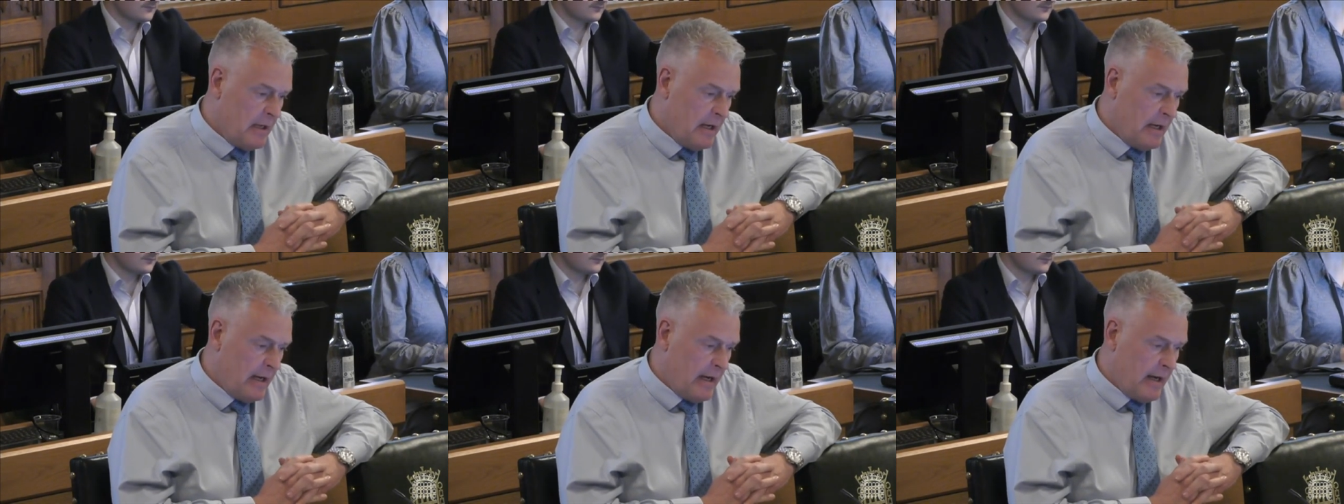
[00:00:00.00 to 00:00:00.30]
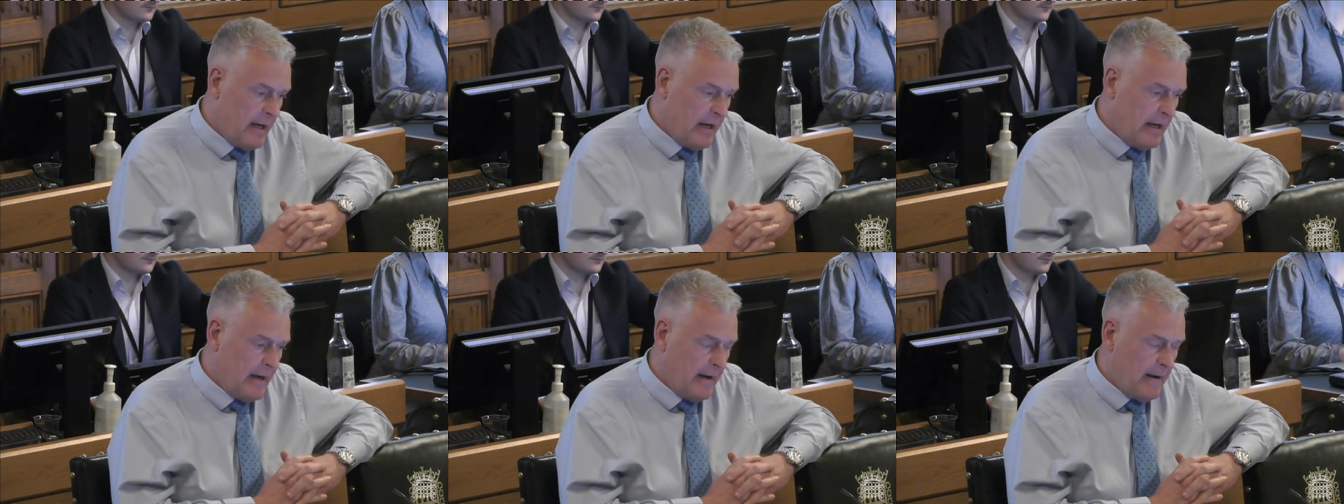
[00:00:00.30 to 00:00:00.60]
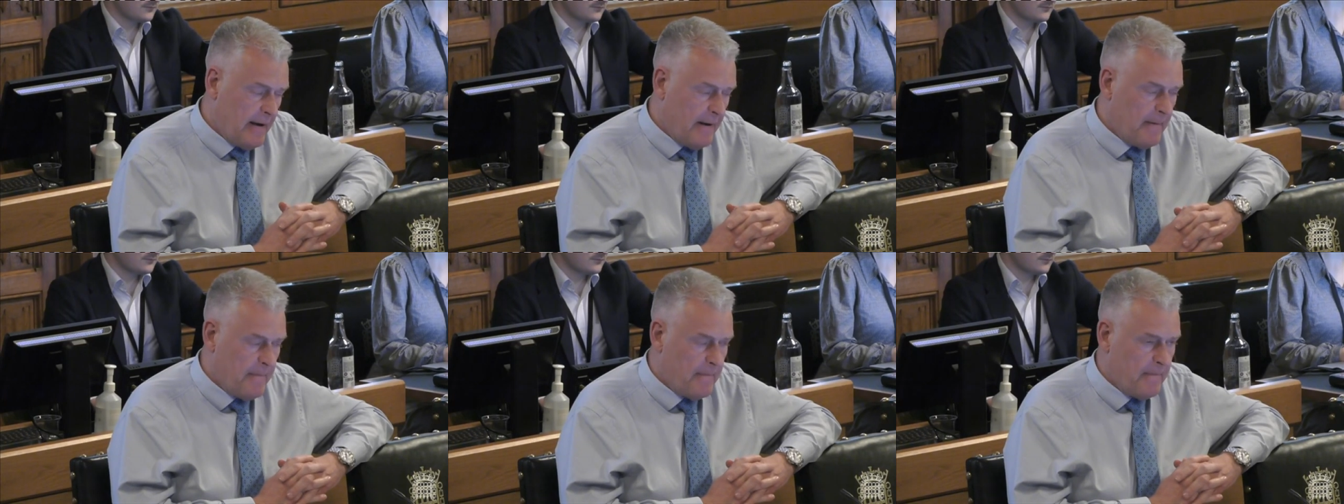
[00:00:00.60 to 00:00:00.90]

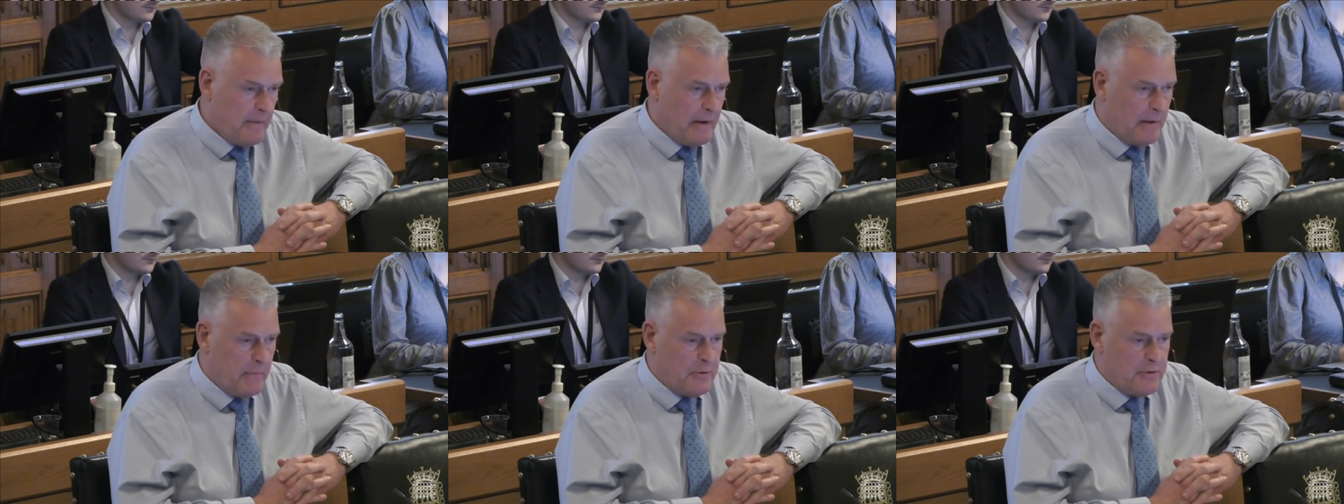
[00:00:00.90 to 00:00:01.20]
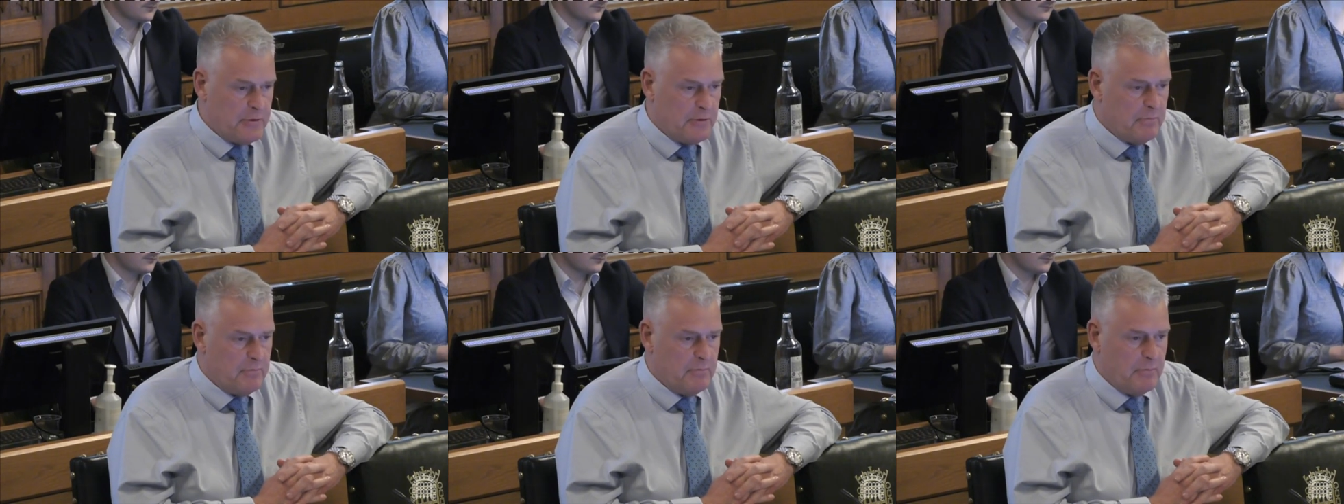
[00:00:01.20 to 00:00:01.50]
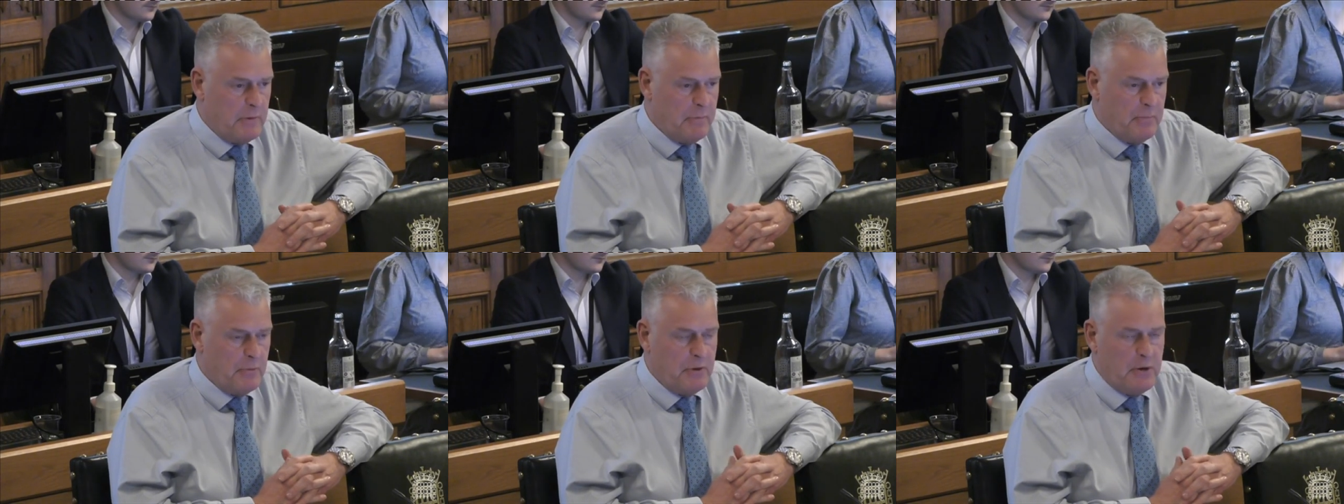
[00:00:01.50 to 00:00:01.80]
and we shouldn't
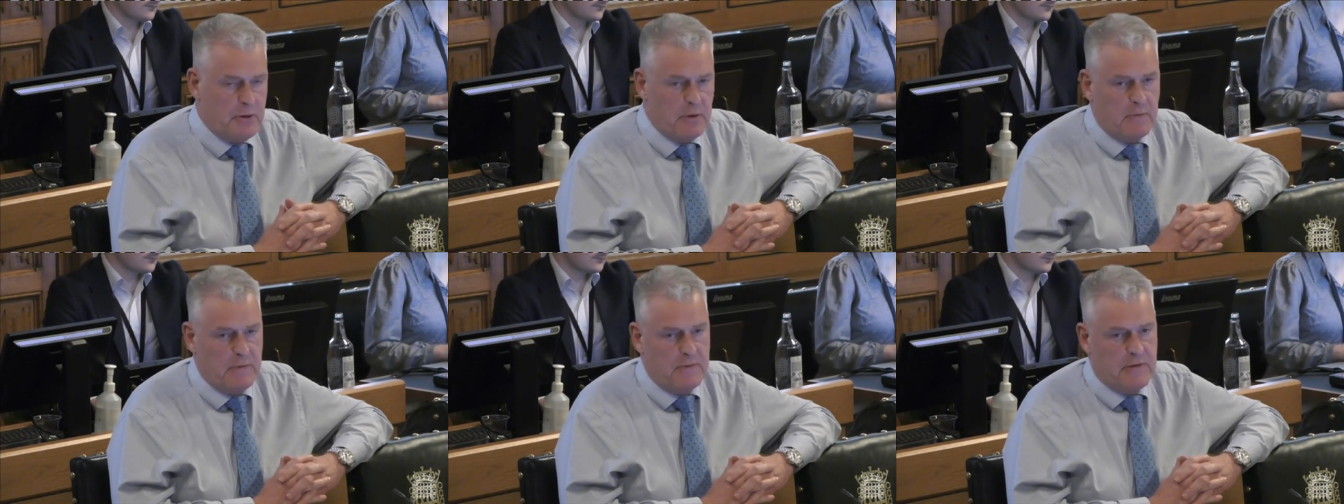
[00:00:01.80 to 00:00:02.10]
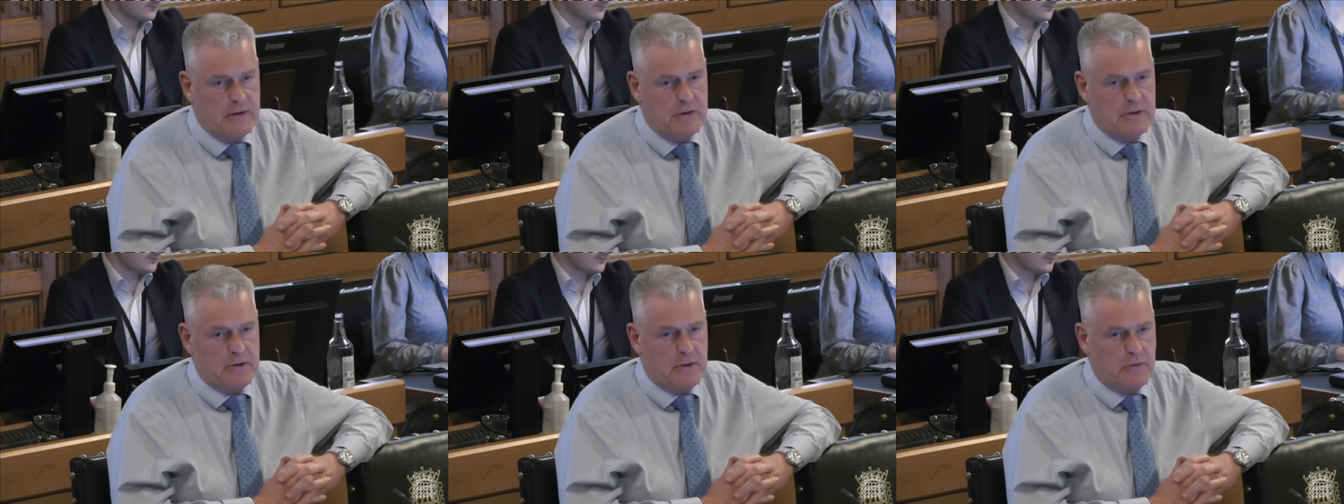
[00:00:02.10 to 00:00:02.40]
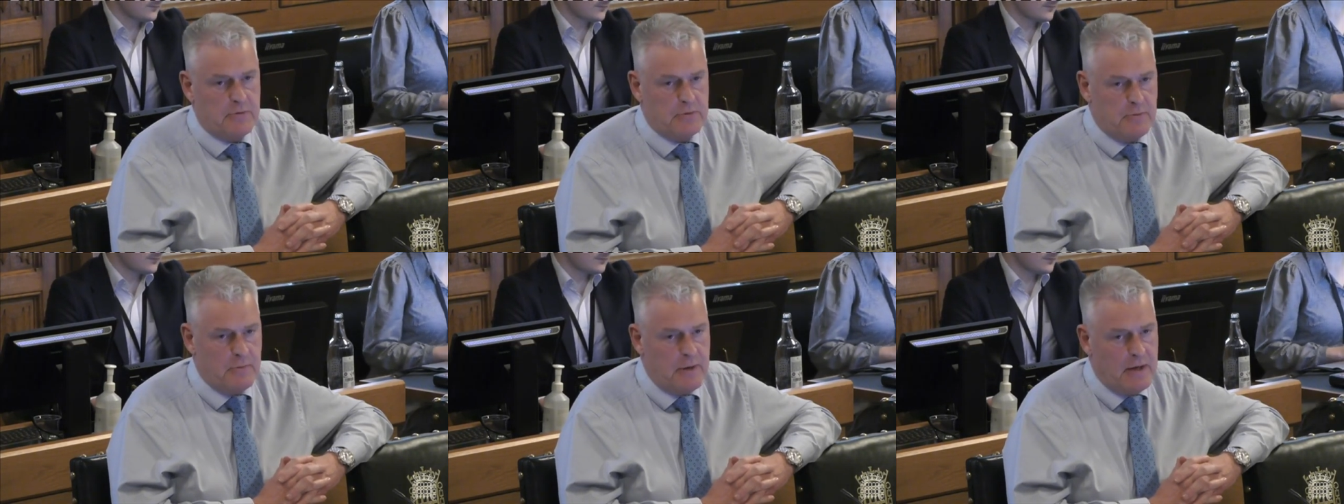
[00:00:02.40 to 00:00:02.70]
be putting up with
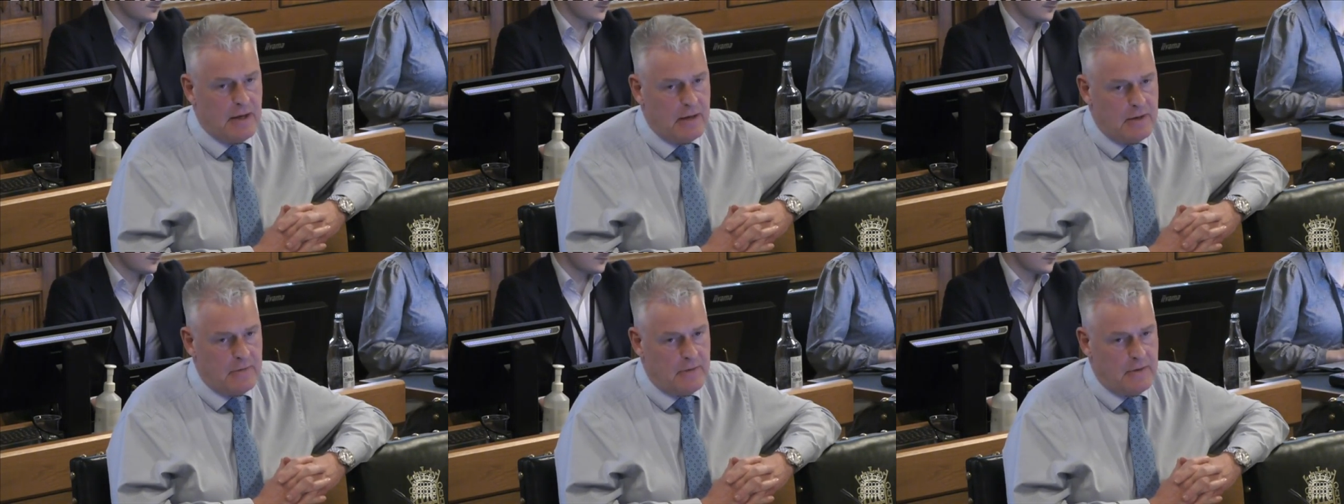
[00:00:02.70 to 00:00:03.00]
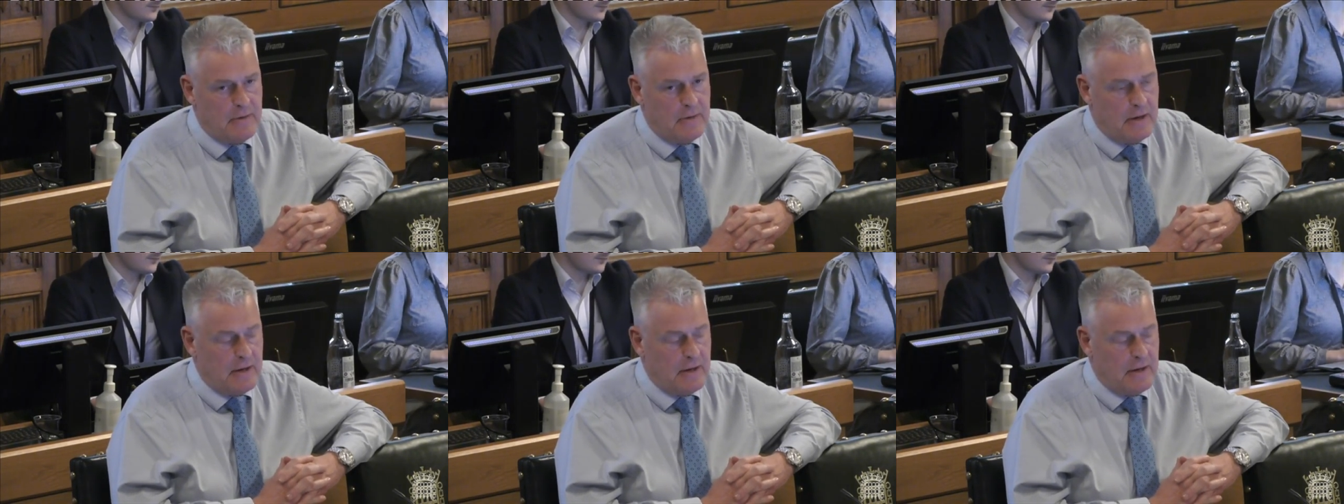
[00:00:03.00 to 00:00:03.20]
antisocial behaviour.